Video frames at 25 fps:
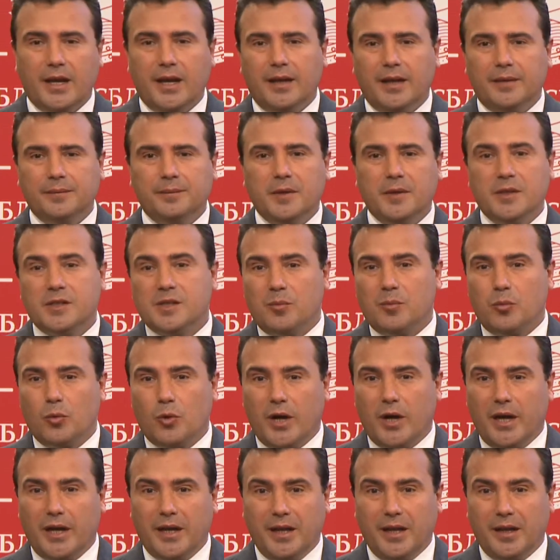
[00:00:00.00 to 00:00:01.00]

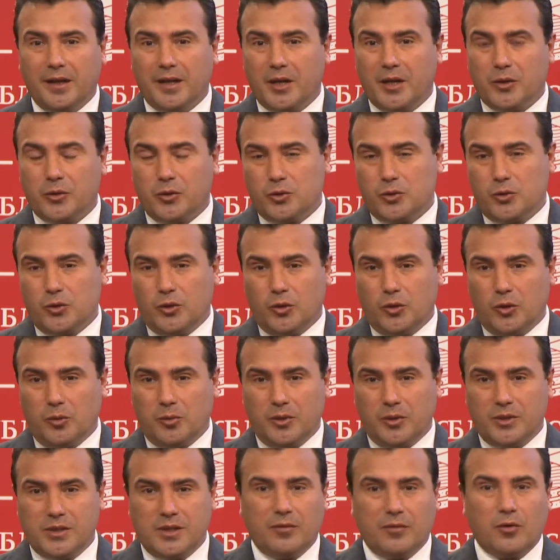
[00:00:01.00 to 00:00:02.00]
However, I believe
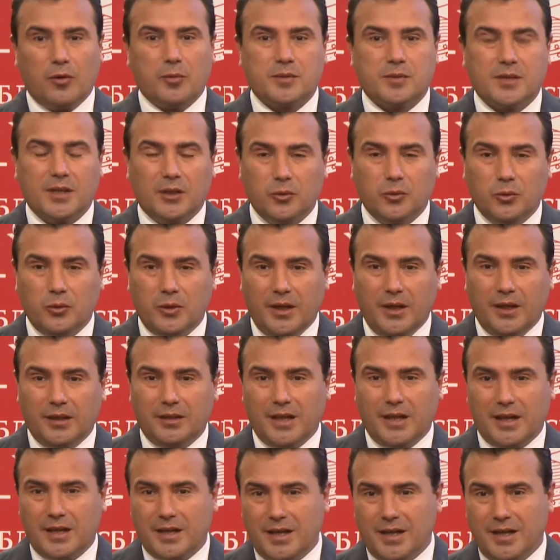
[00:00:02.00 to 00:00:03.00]
that both for
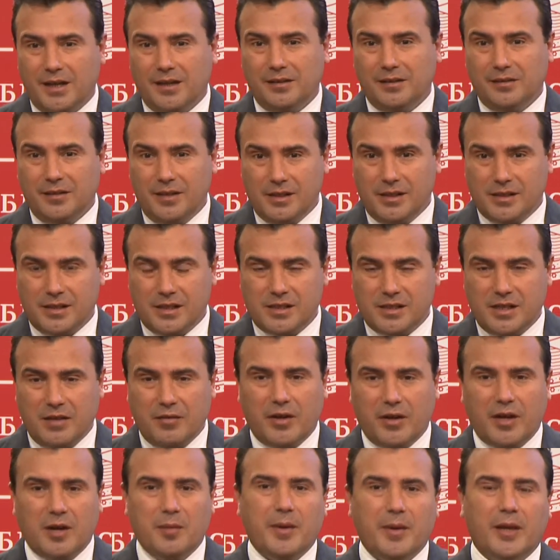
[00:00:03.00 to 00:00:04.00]
Bulgaria,
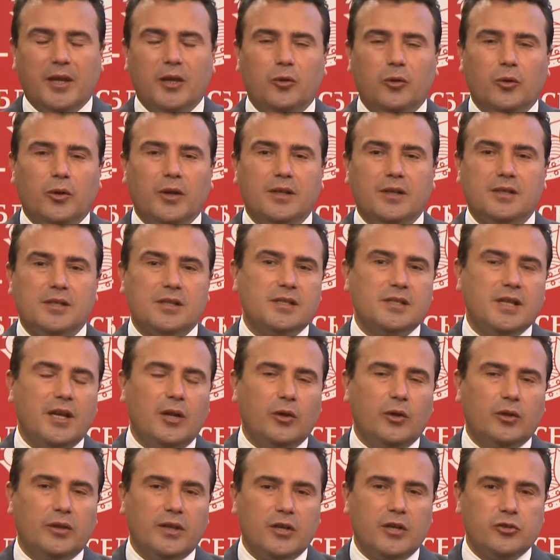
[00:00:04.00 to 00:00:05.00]
as
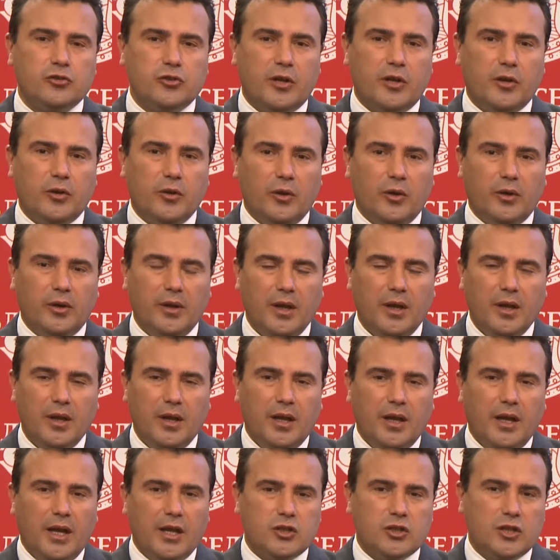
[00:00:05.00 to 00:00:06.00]
well as for the European
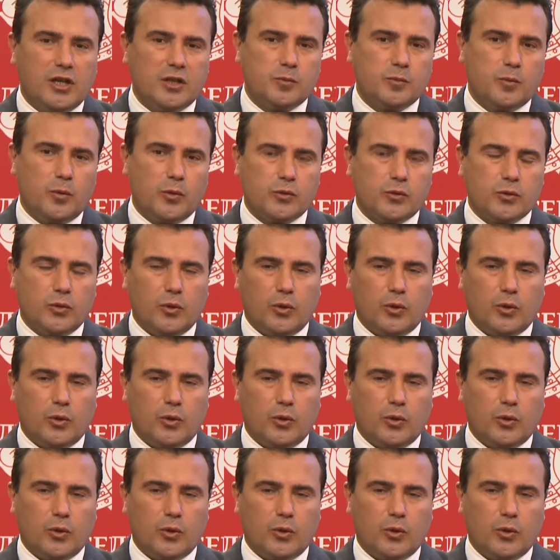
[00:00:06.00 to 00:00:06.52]
Union and